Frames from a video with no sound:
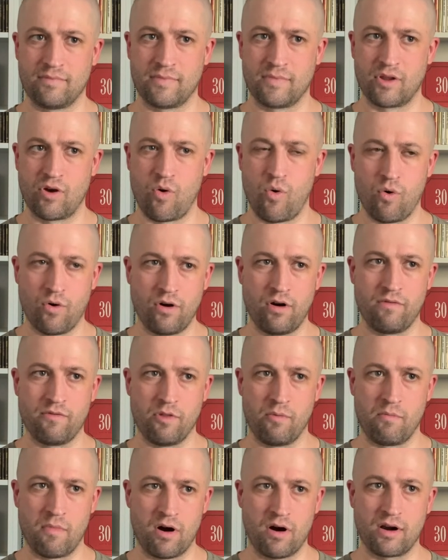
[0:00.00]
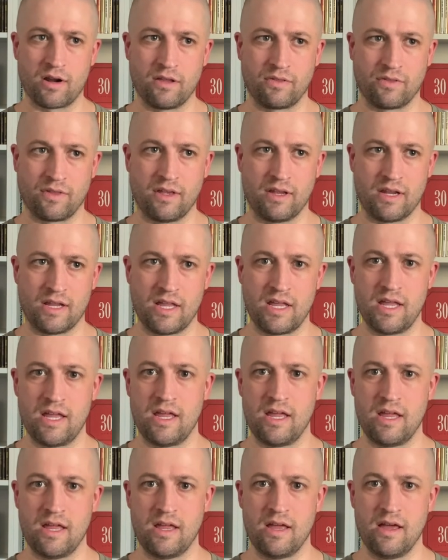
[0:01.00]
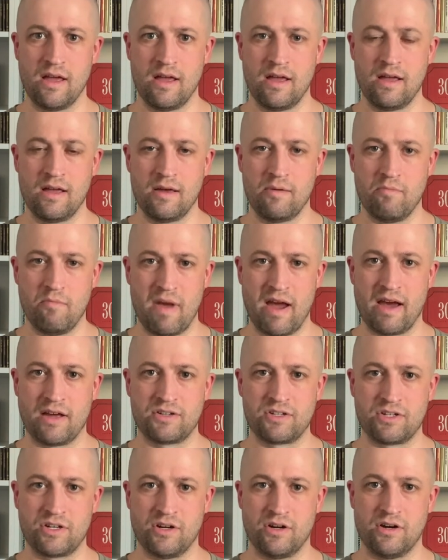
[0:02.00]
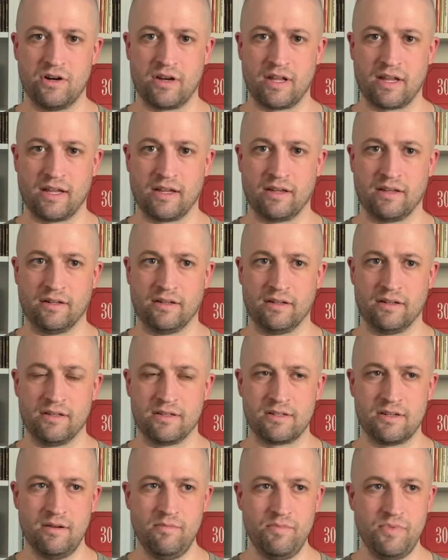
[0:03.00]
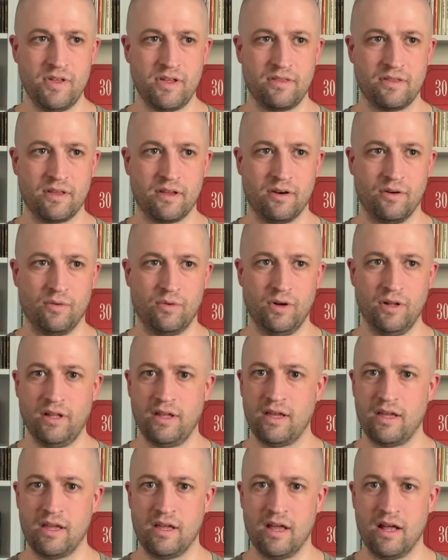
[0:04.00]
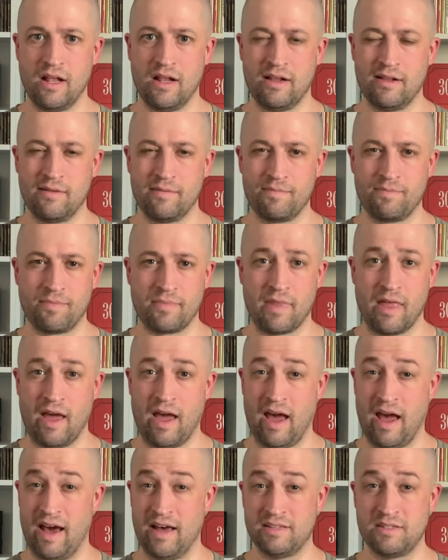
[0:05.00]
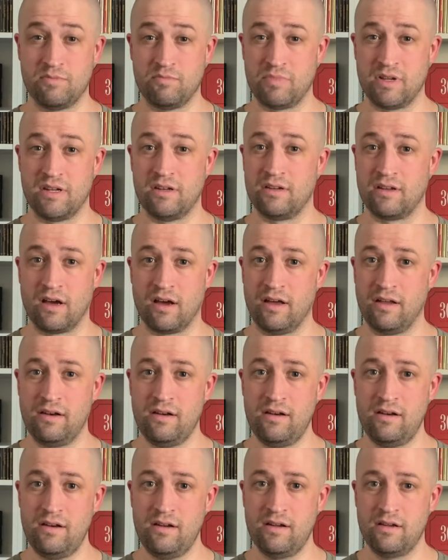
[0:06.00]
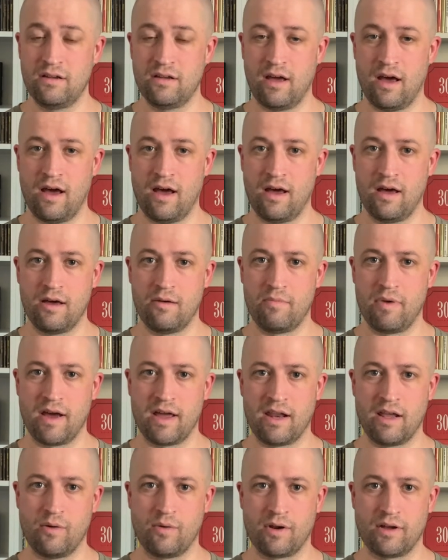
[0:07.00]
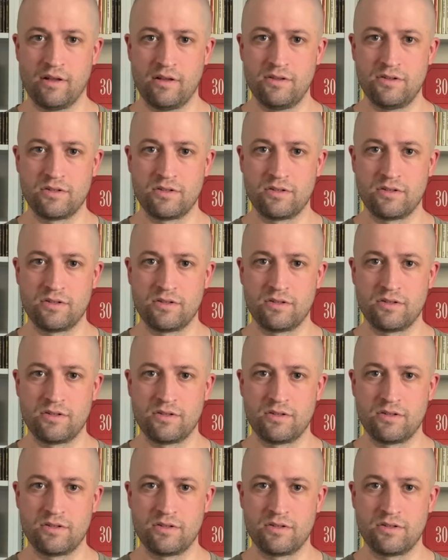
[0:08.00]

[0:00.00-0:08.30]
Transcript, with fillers: corner of the market that he mastered and something that really hasn't been done uh, by anyone else